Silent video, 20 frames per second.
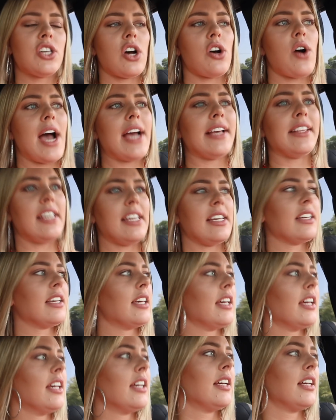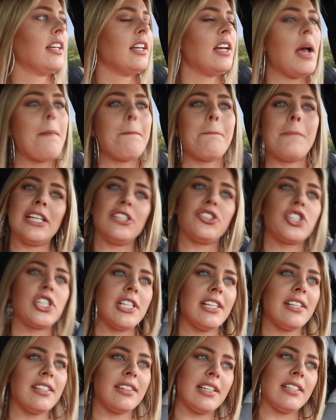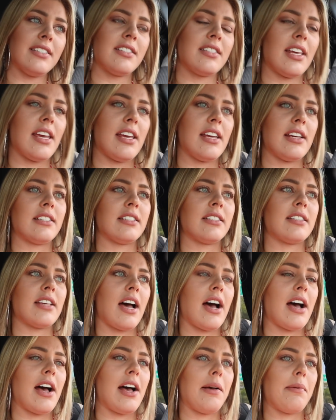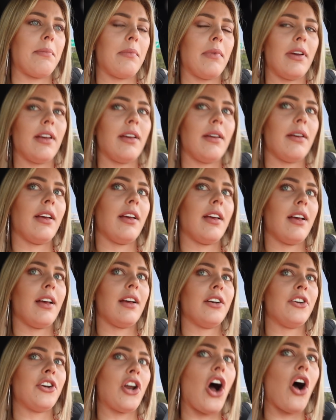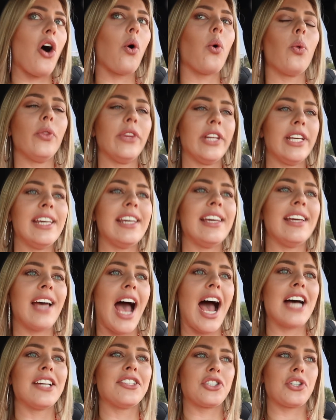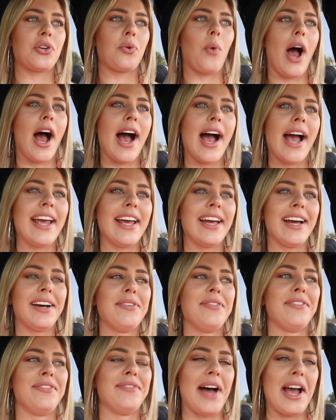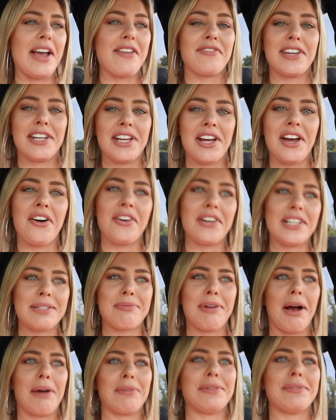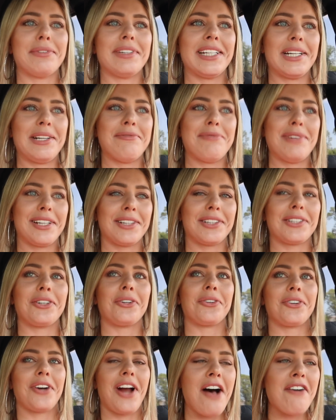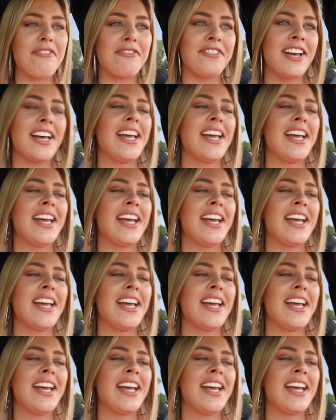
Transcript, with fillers: So I think mentioning these things, not only as to why my video is probably gonna be a little rough,